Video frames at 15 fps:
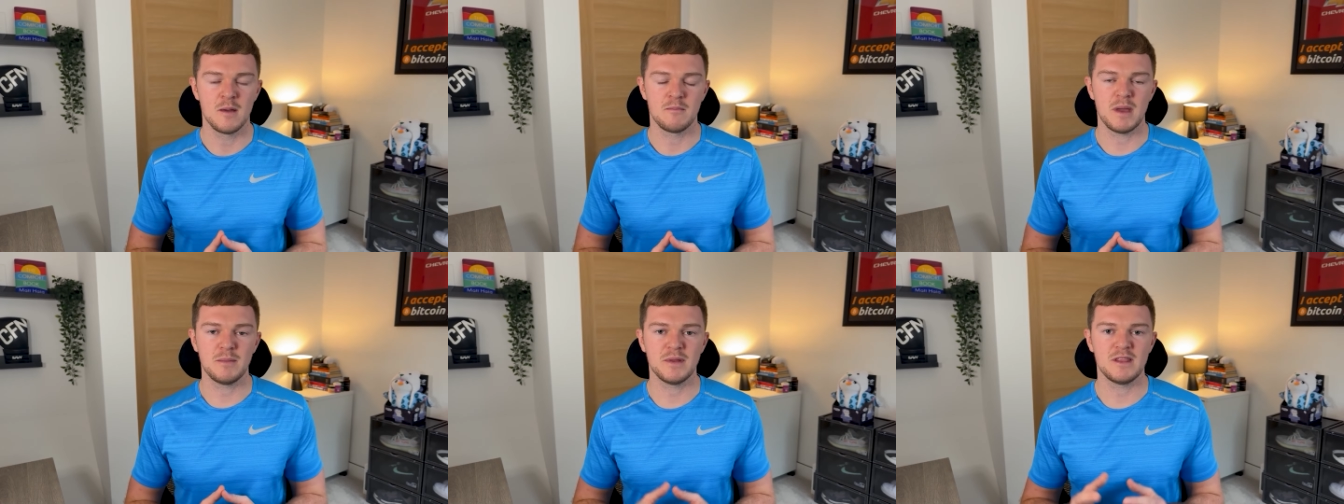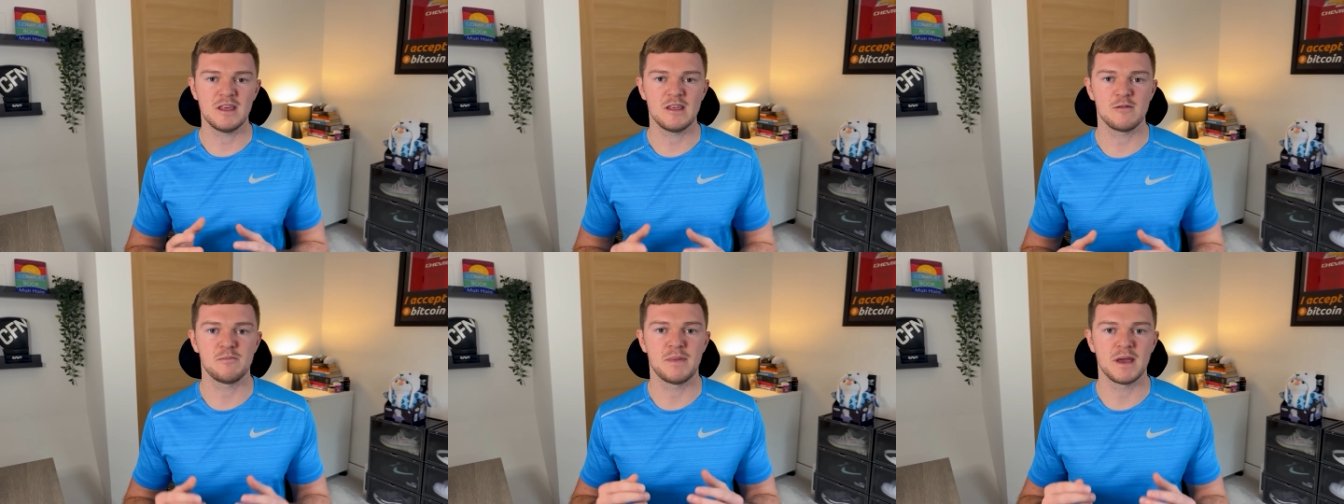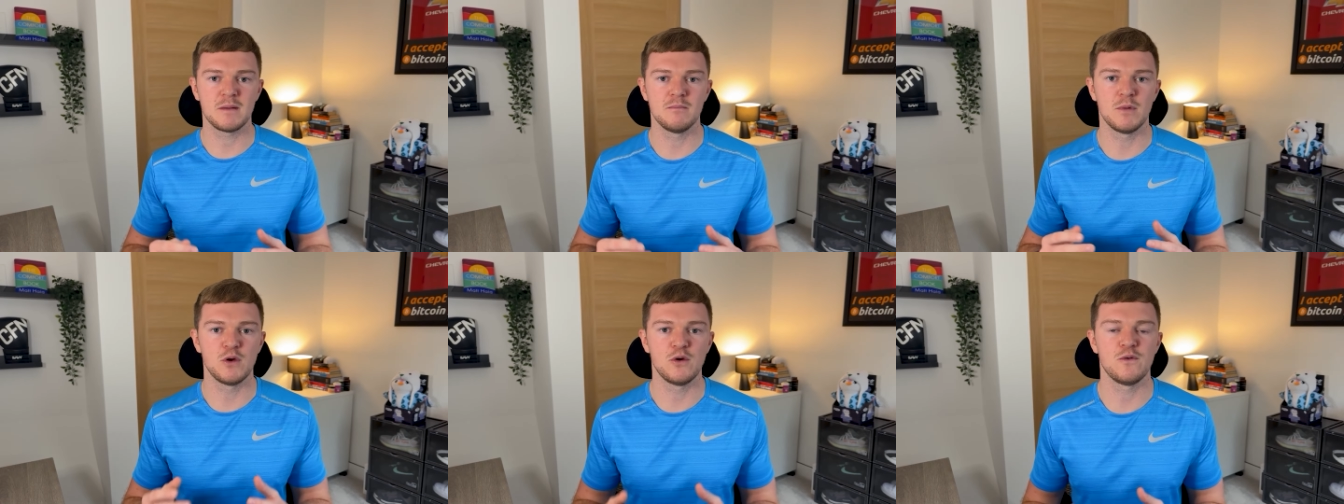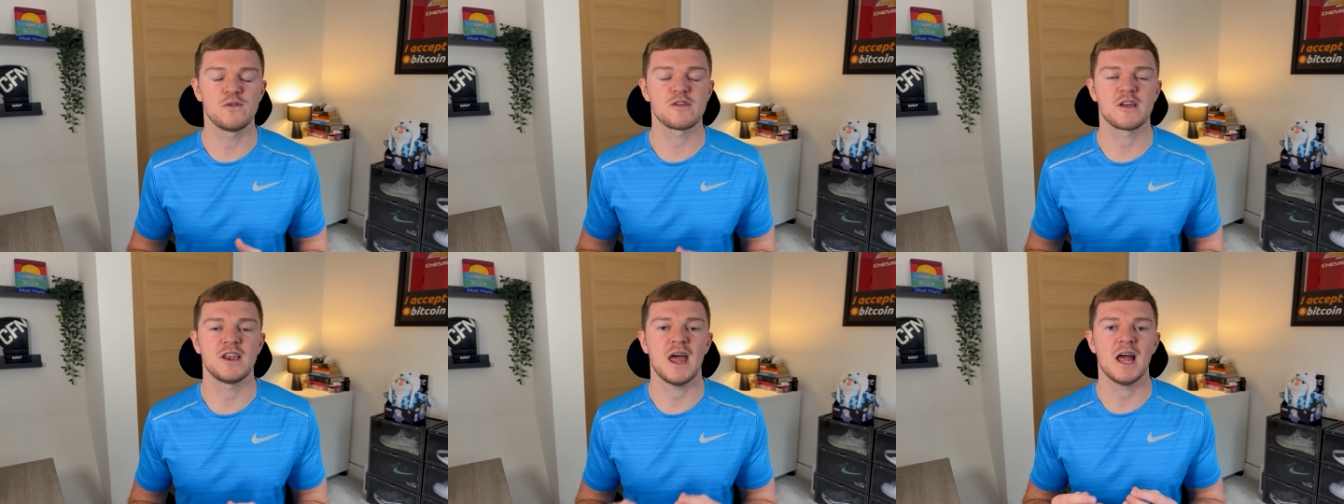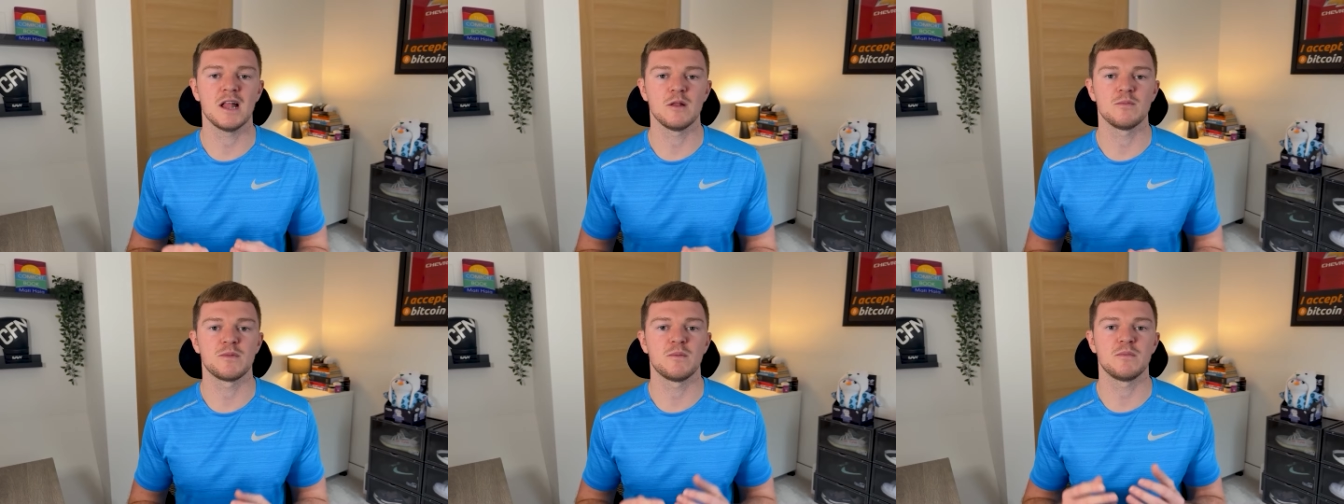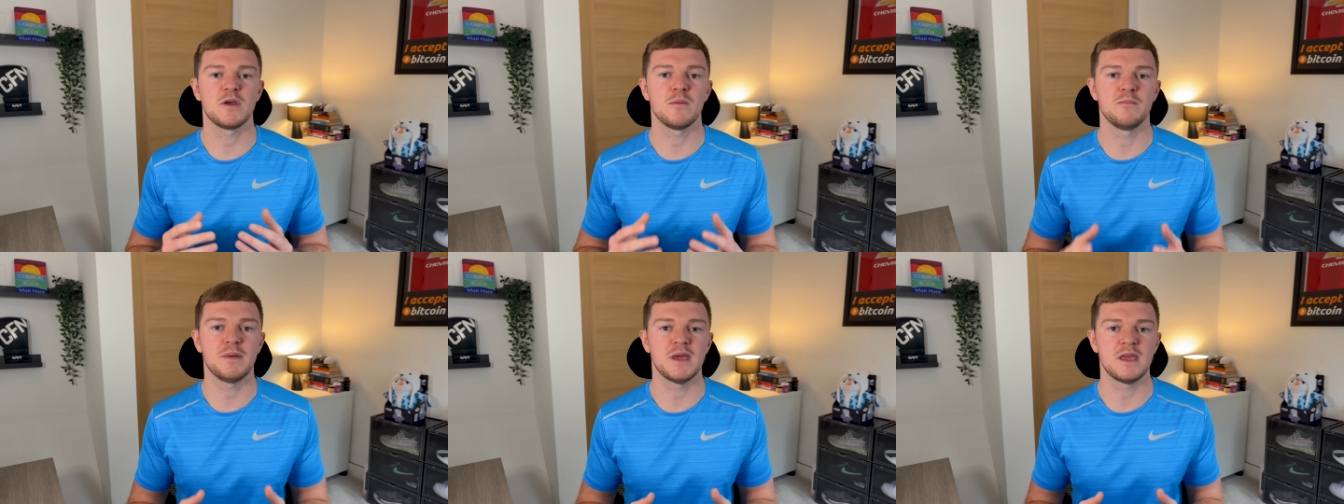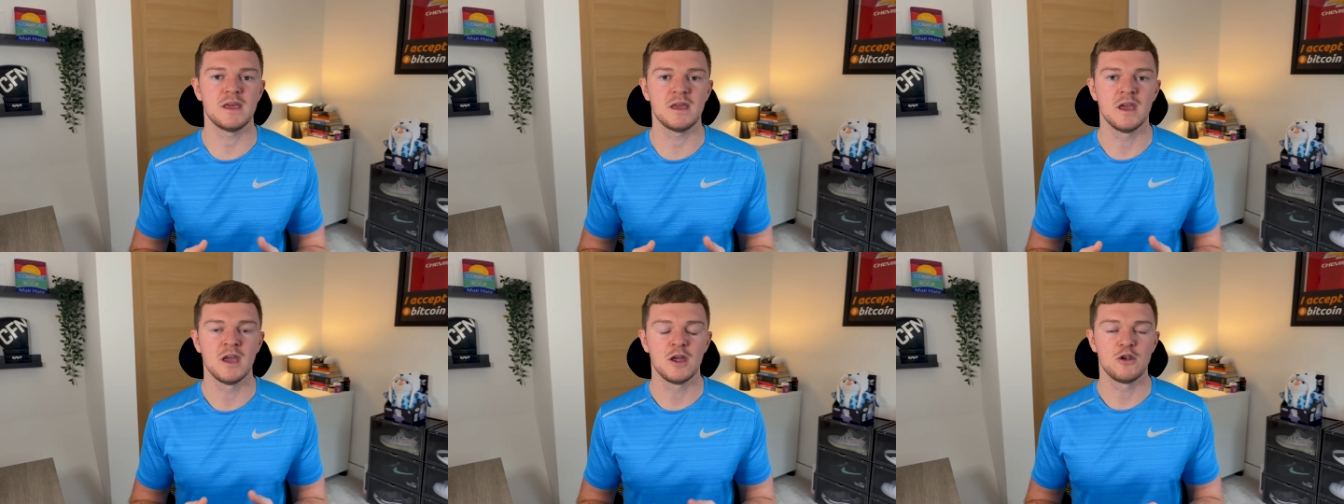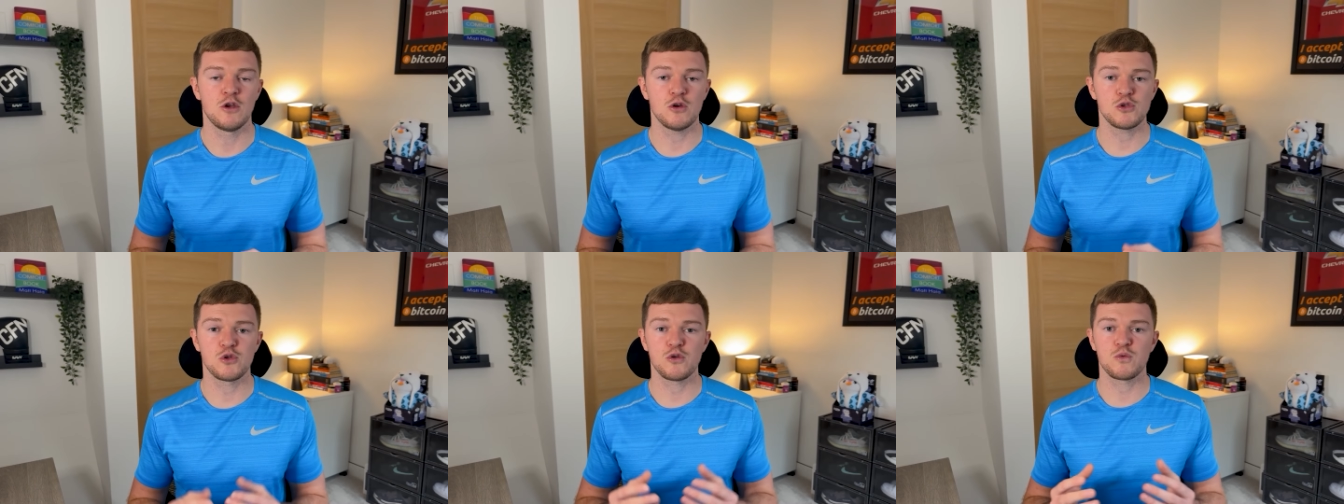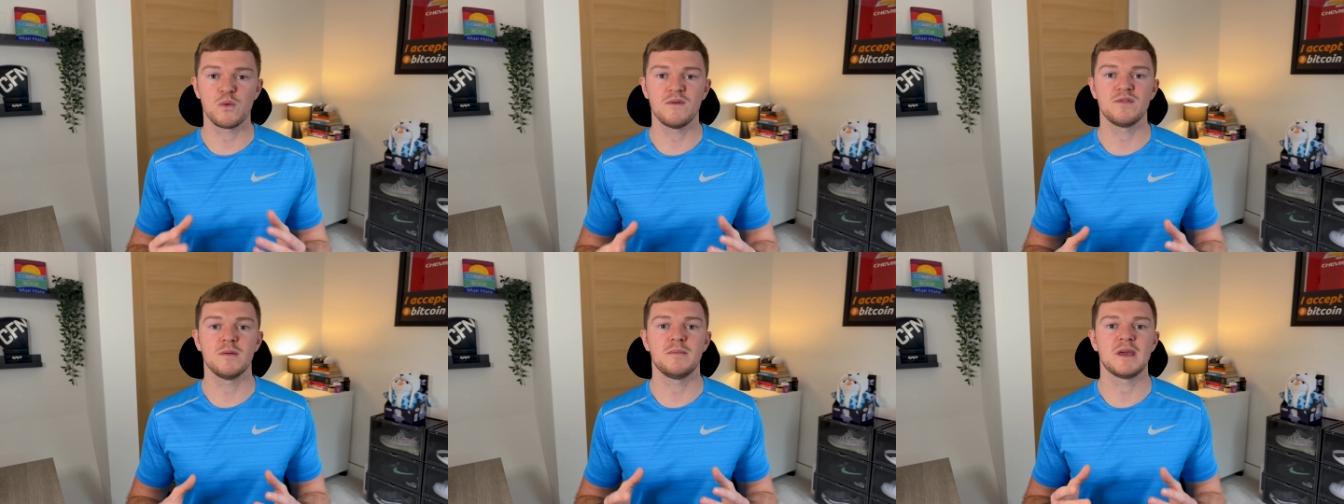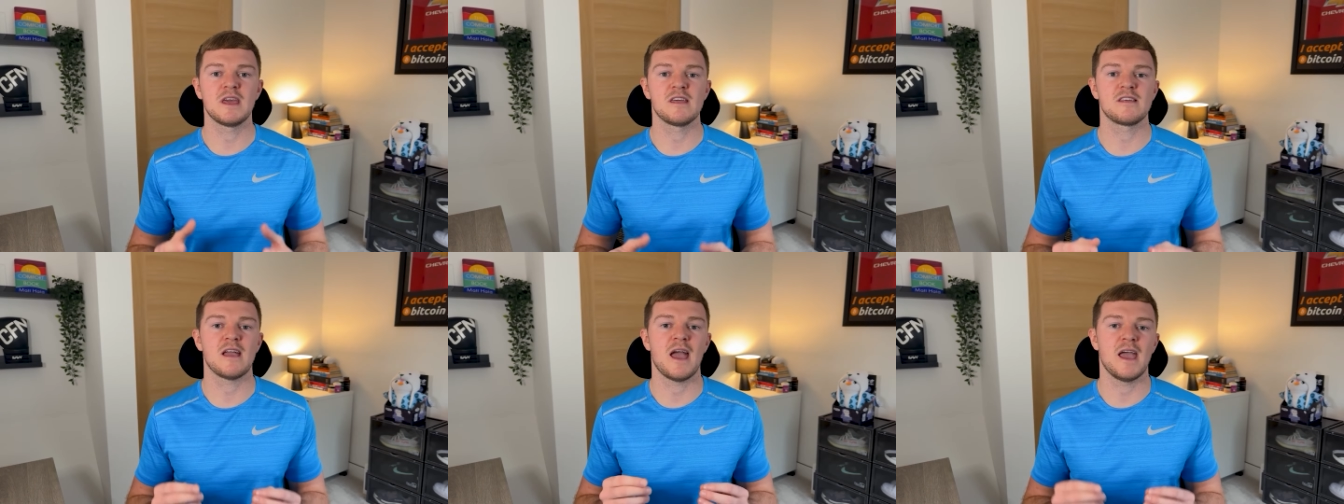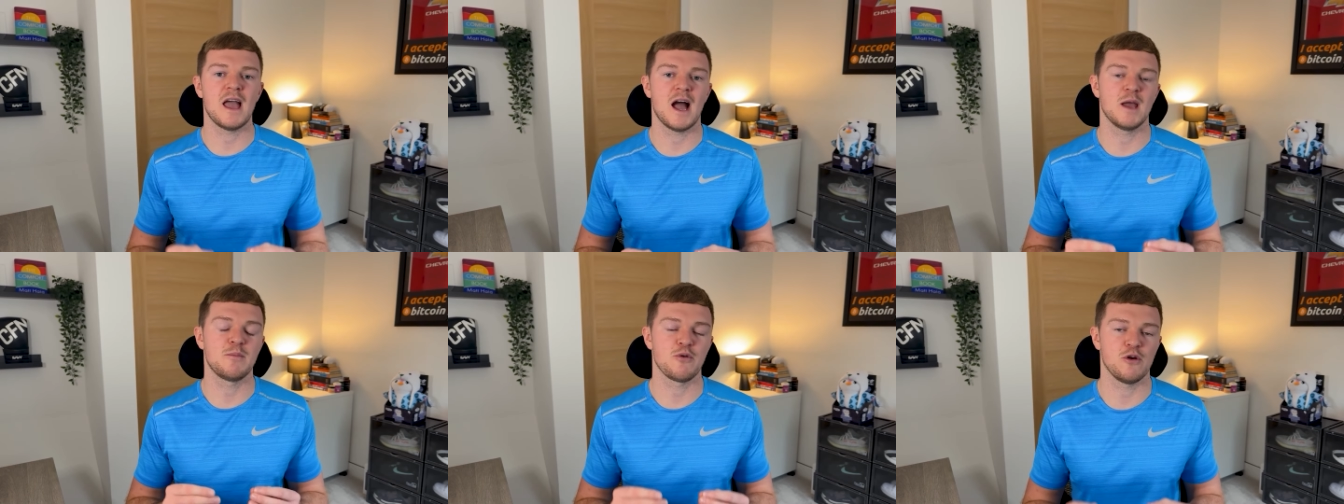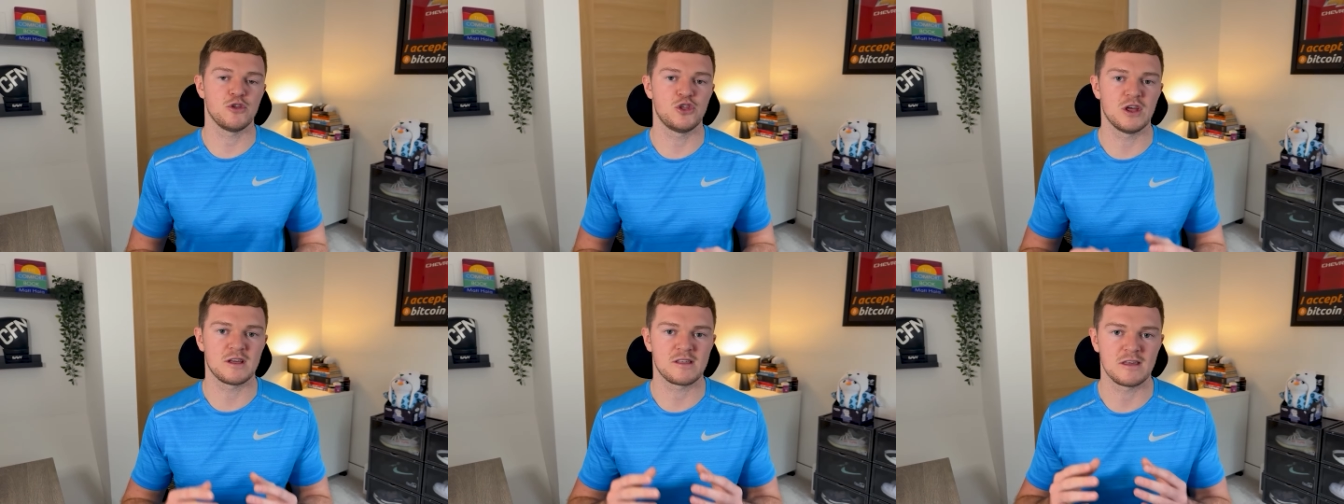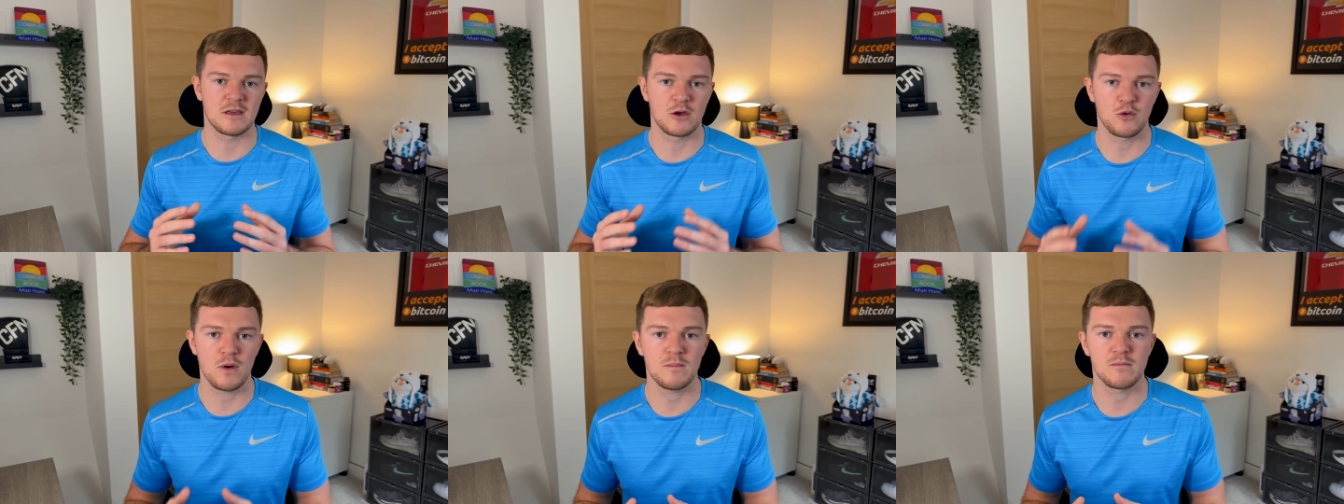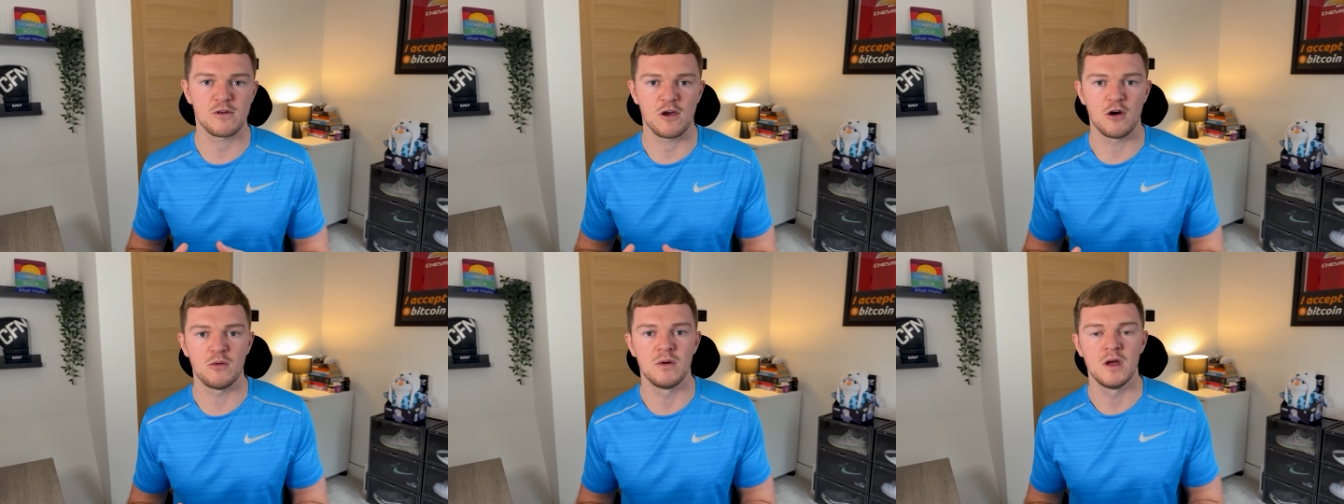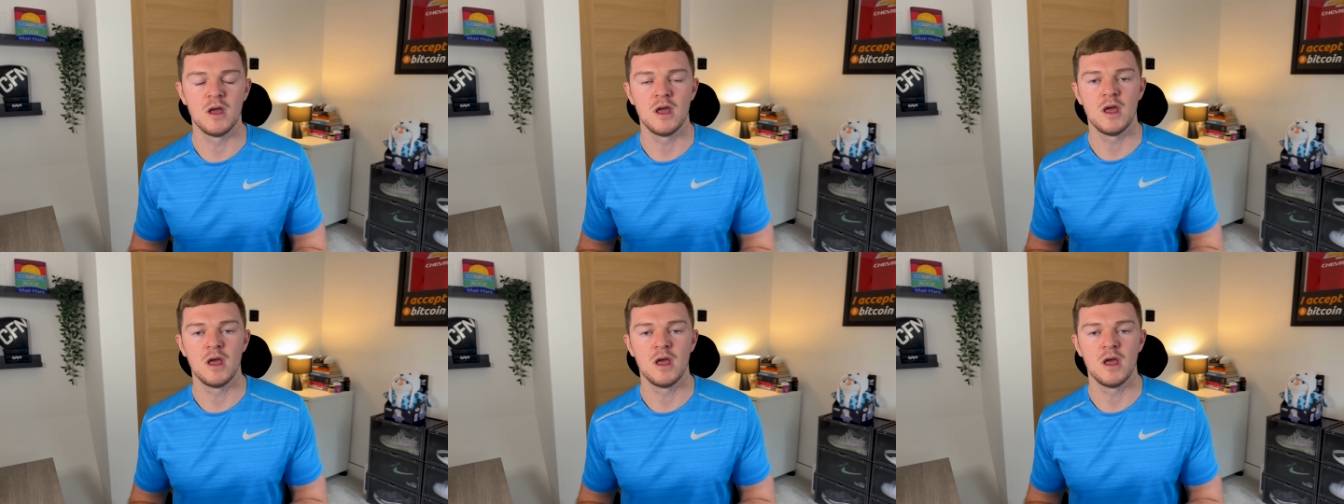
Maybe these big moves can help them compete, not just with the biggest AI projects in crypto,